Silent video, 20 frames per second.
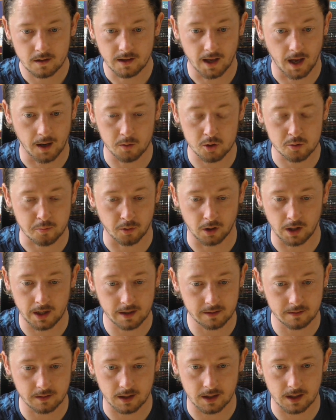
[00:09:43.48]
Yeah, he was
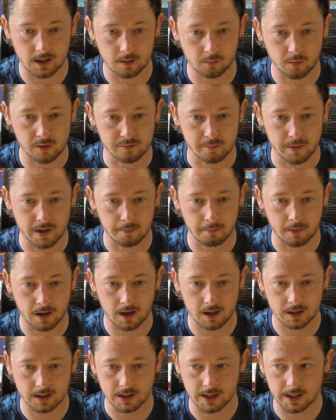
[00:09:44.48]
brilliant with me and
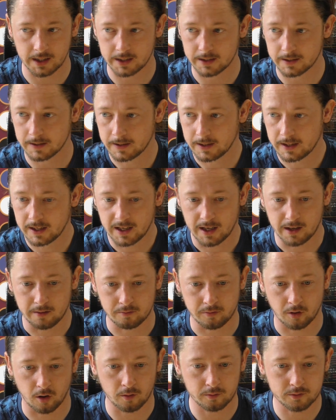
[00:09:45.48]
Mark. He
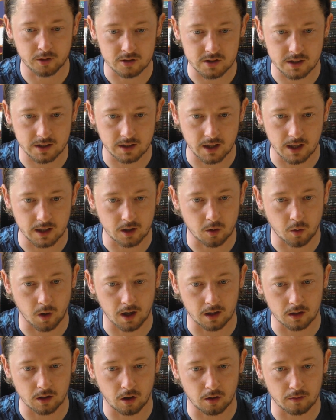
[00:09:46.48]
involved us in
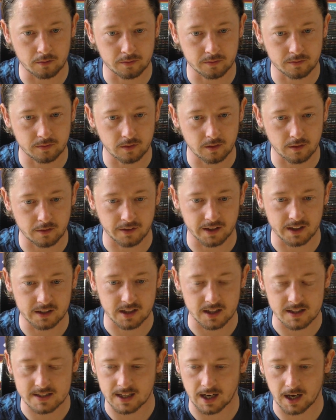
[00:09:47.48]
quite a lot of
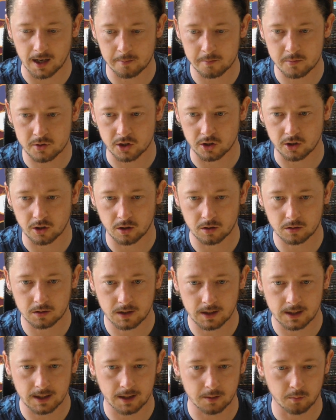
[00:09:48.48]
things at times, you
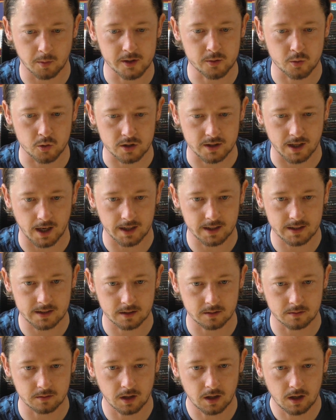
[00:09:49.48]
know, which was
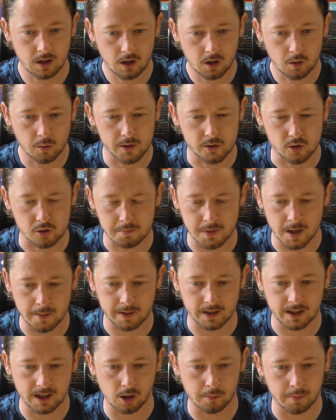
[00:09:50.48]
nice, and which was
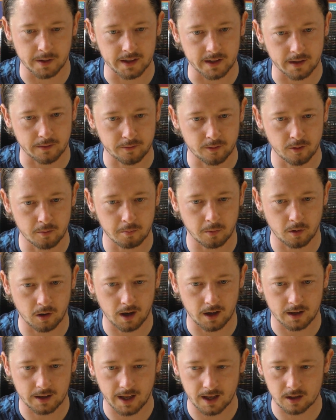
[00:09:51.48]
maybe a little bit different. But
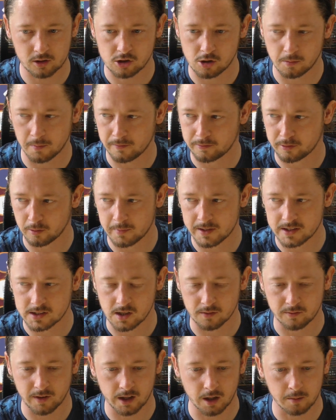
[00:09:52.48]
I guess coming from his
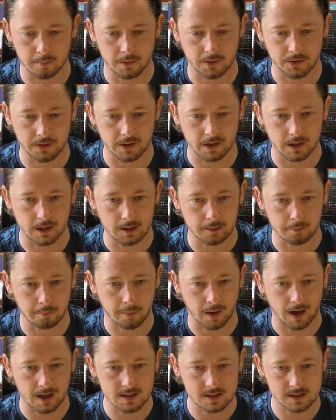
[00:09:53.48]
development
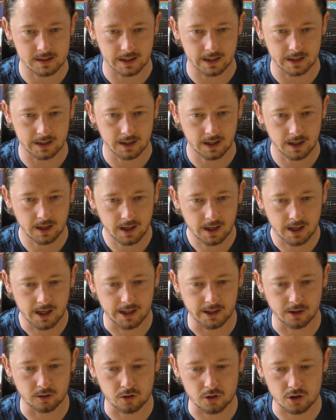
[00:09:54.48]
past,
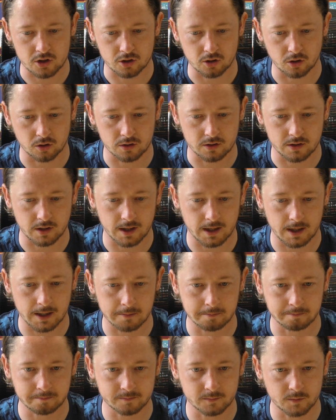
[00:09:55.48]
he understood
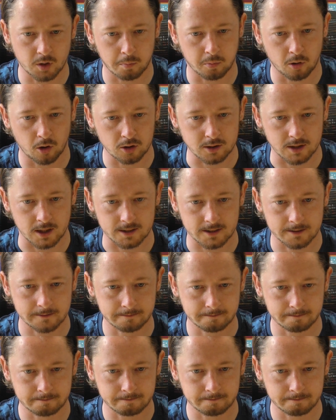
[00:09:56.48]
the process.